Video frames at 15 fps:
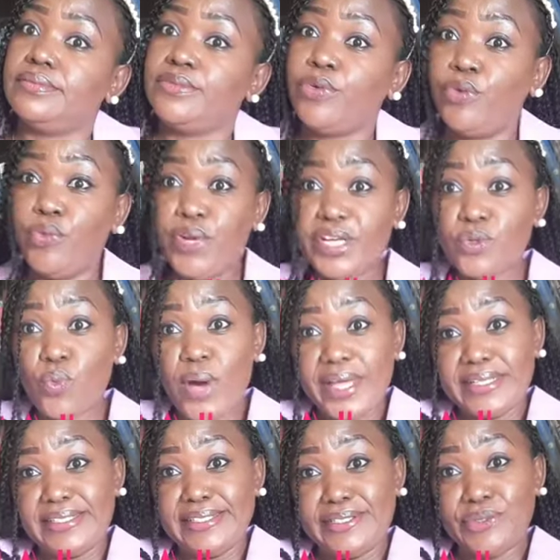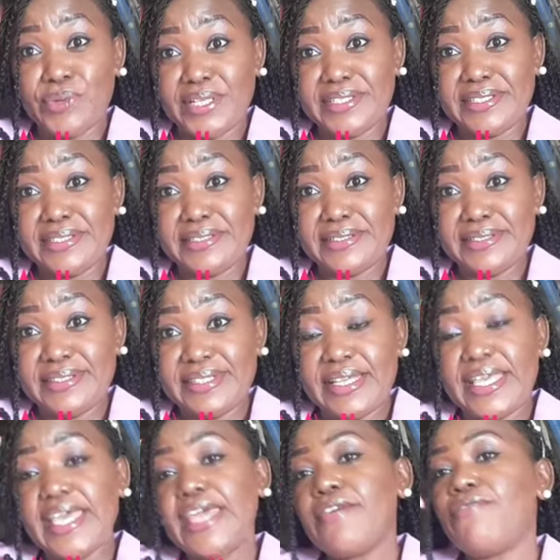Read widely, you can see.
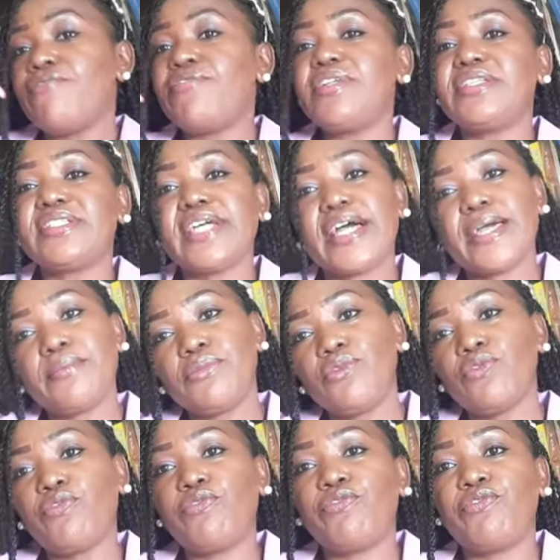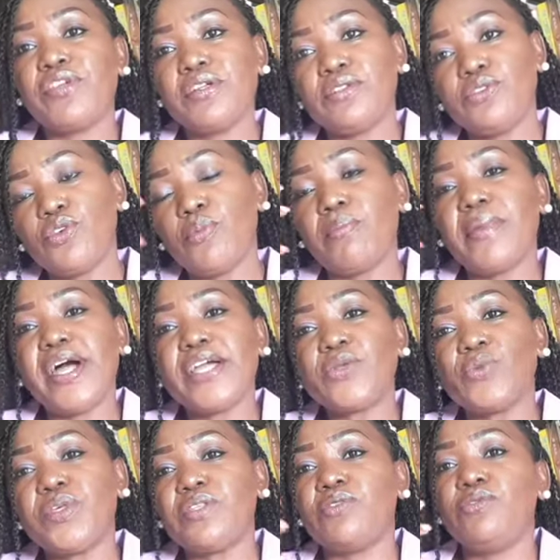Every time you fill your mind
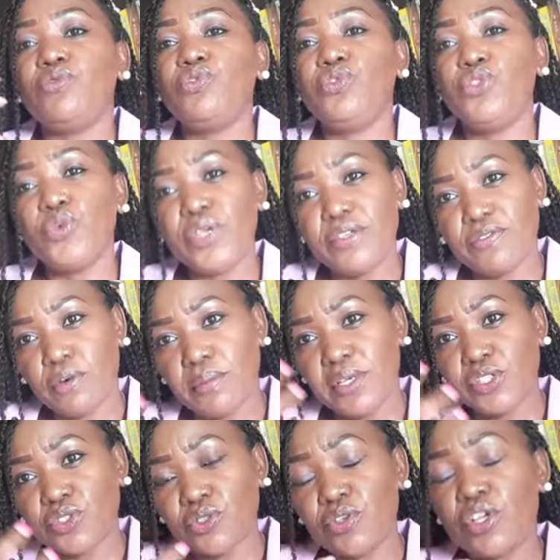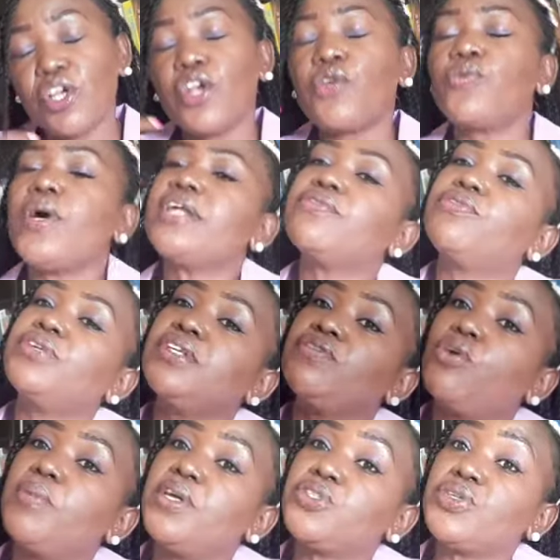with new information, rightful
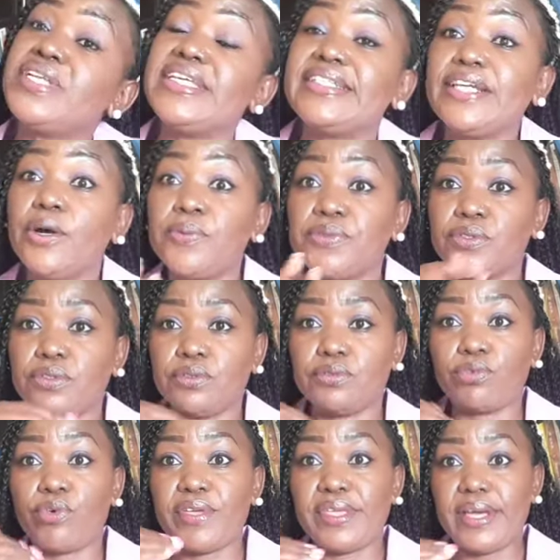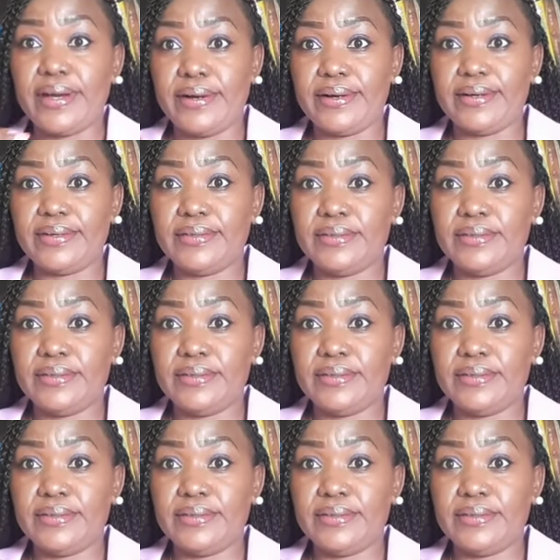information, it helps you to grow young.